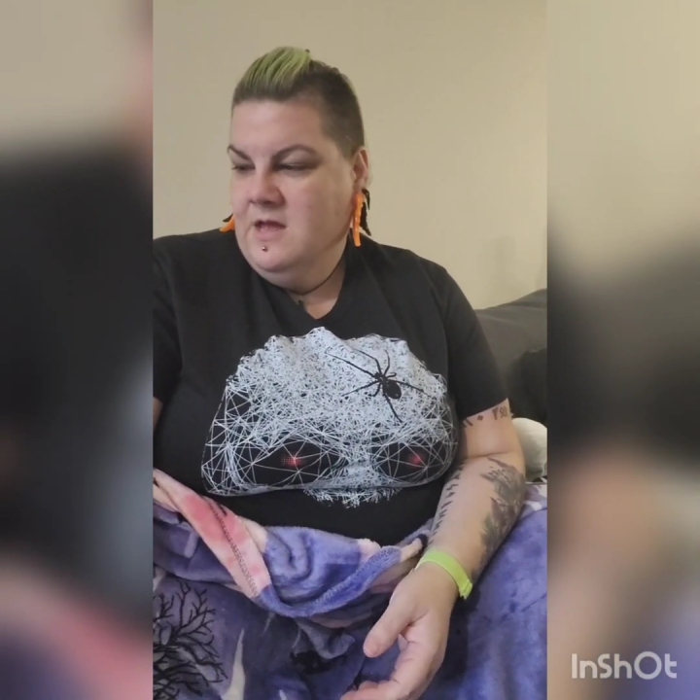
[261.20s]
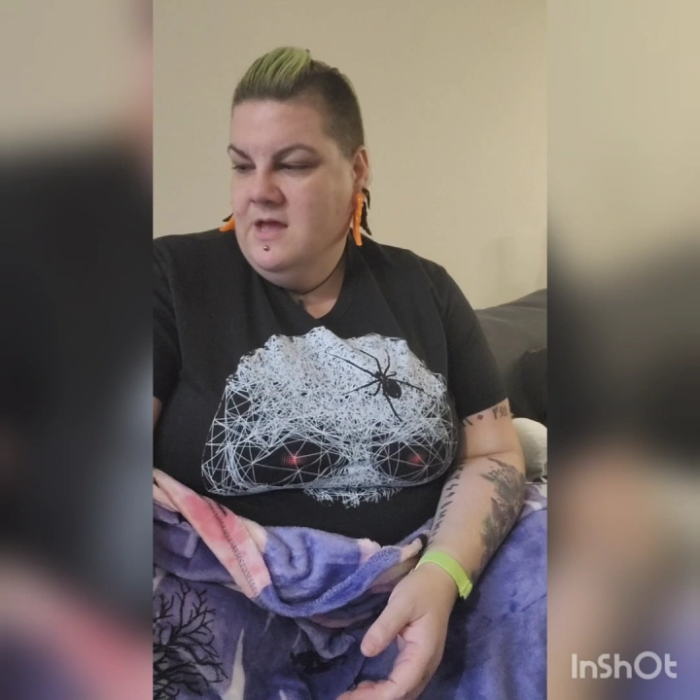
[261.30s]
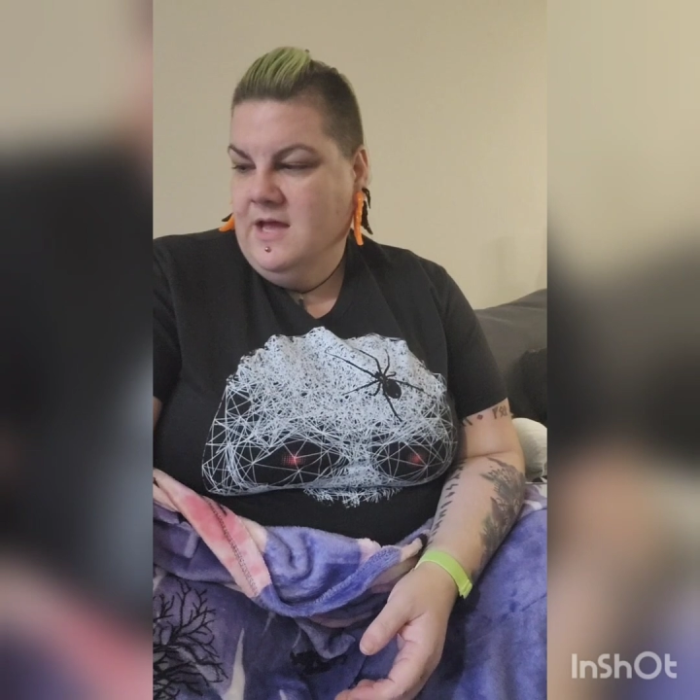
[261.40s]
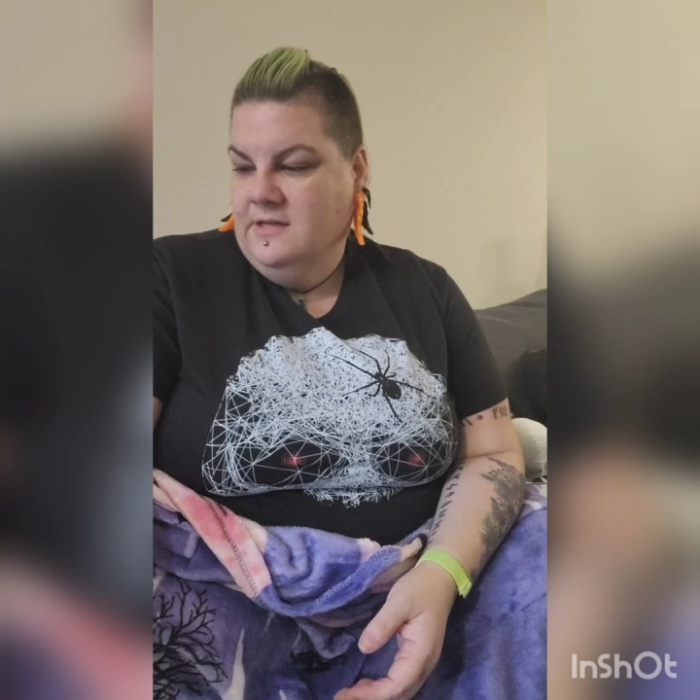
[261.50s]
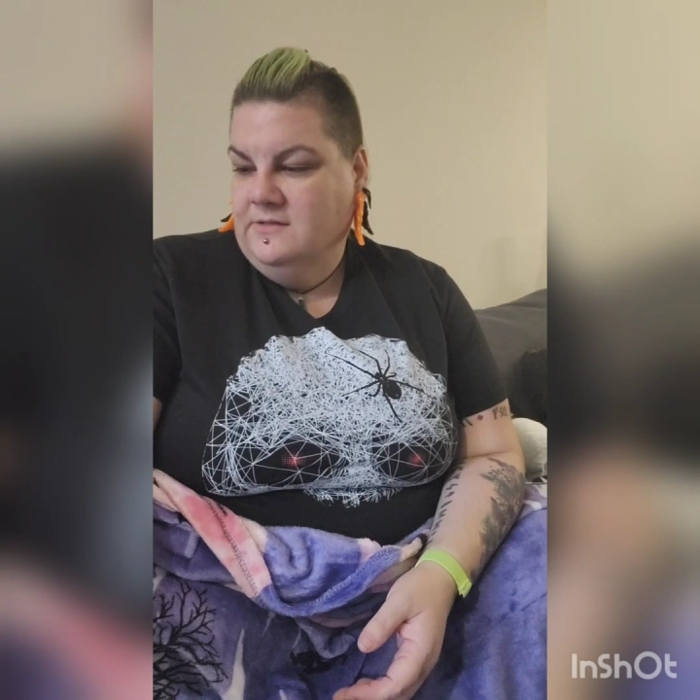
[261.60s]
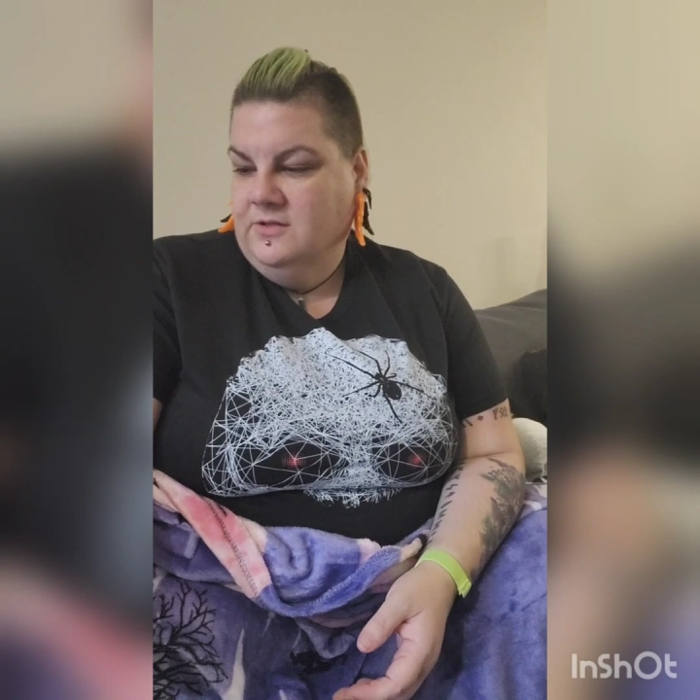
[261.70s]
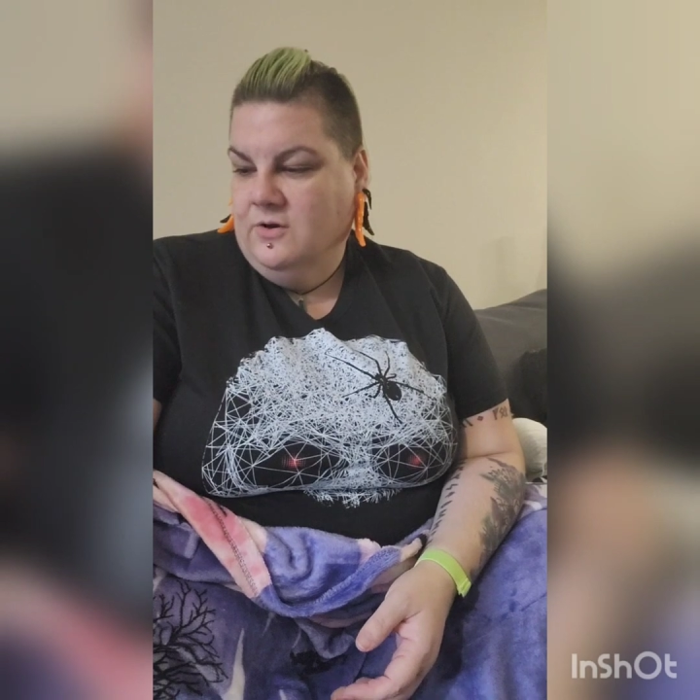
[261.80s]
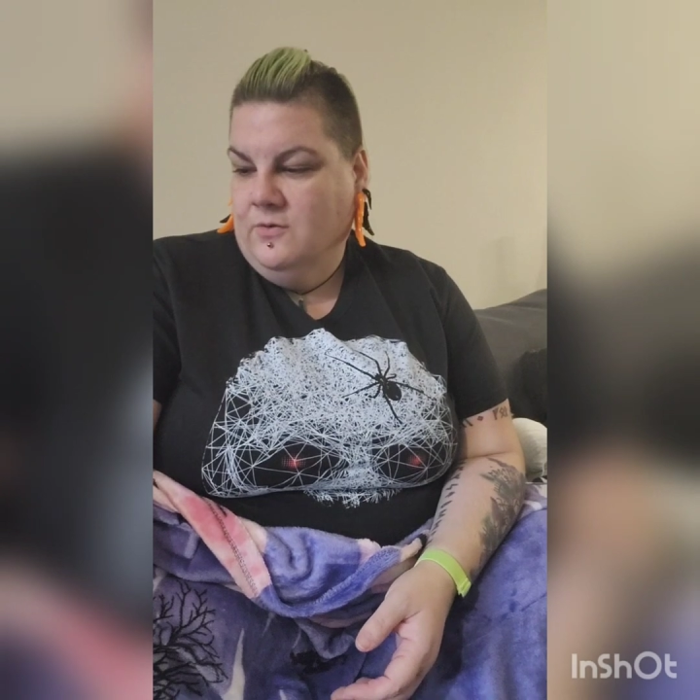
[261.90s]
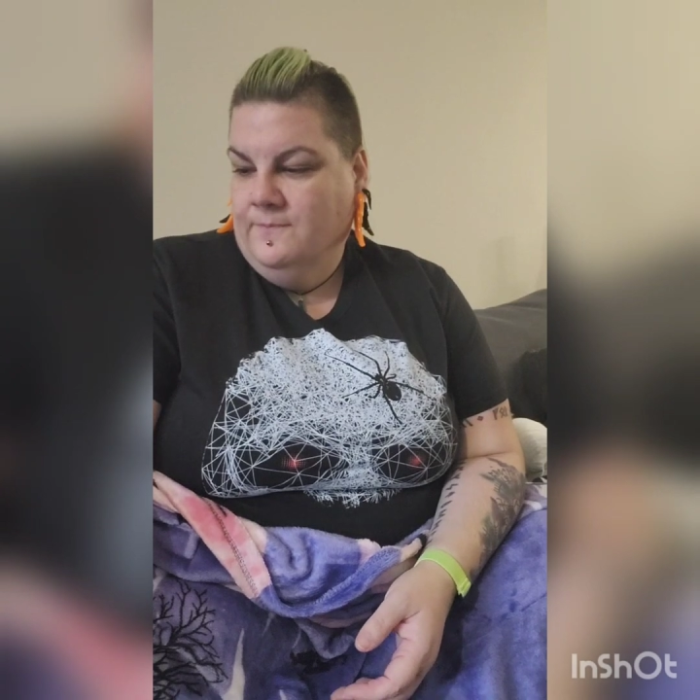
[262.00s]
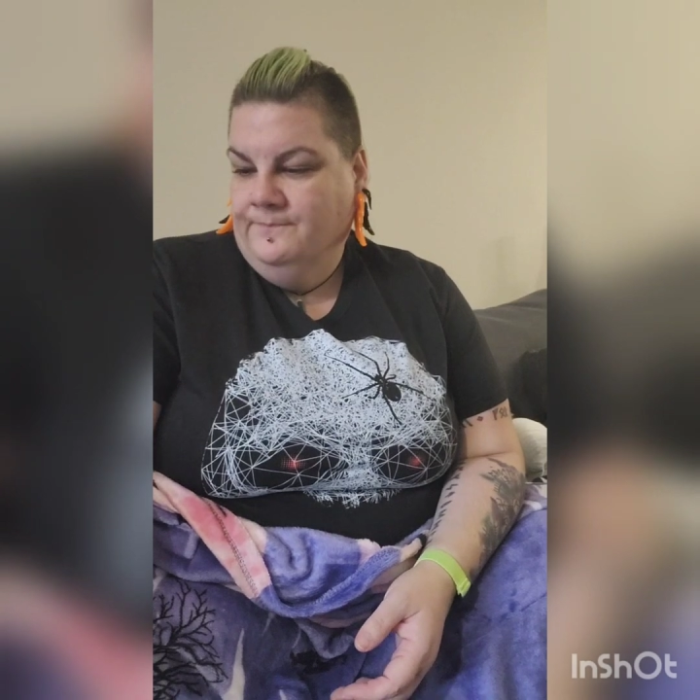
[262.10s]
And
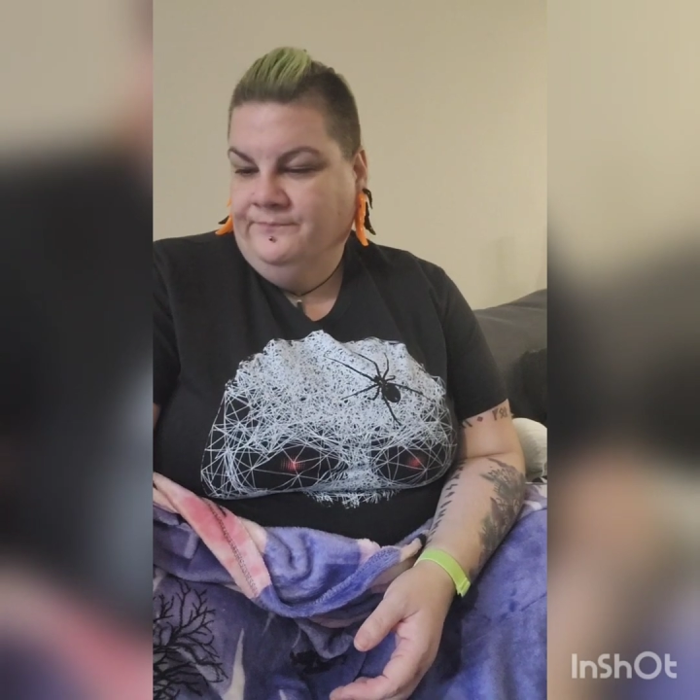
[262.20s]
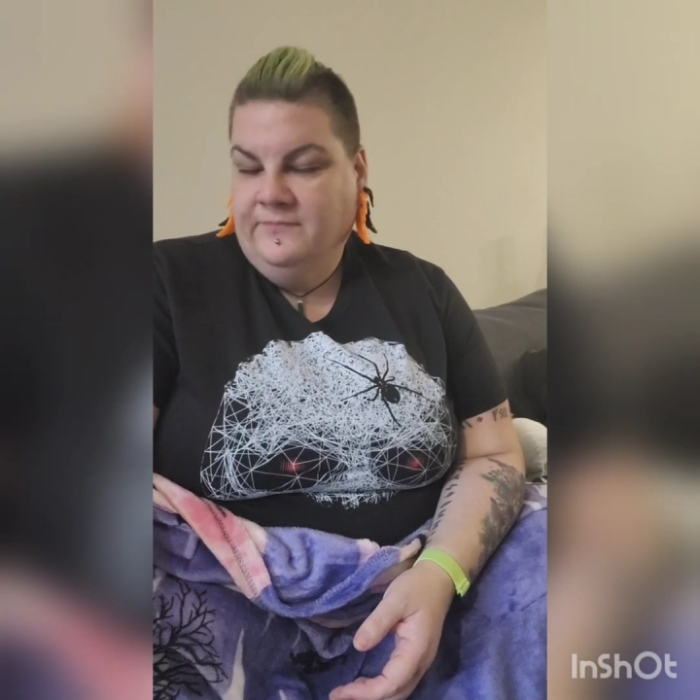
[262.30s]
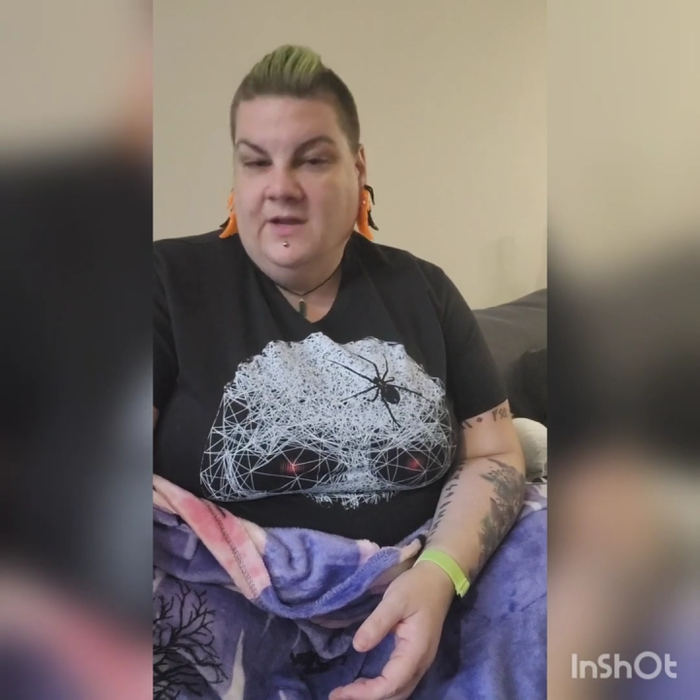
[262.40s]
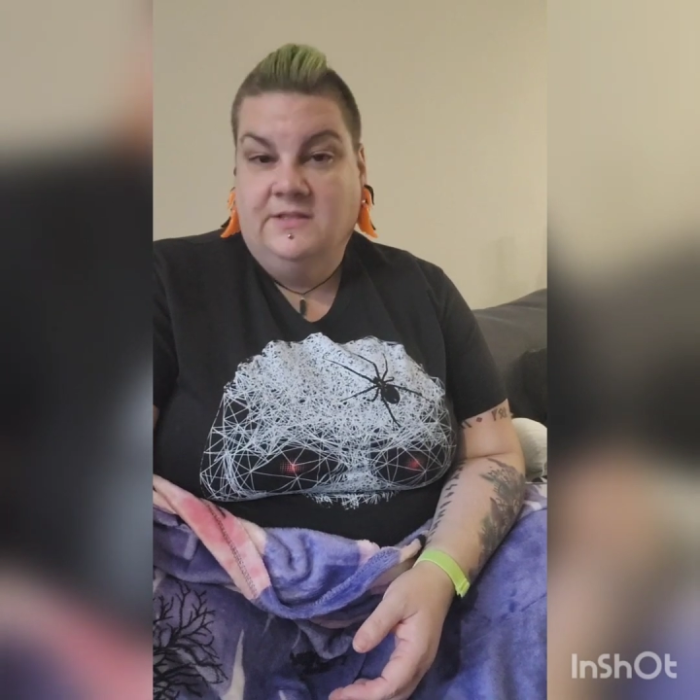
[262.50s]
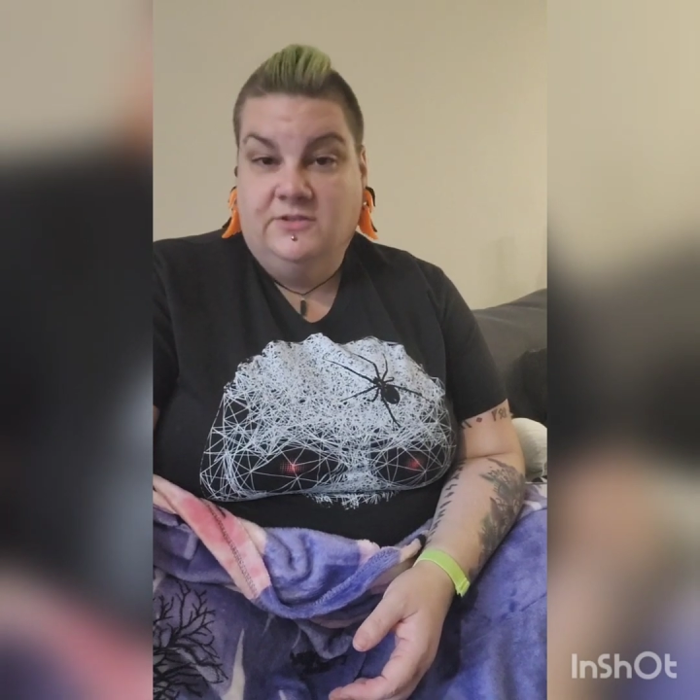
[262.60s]
so I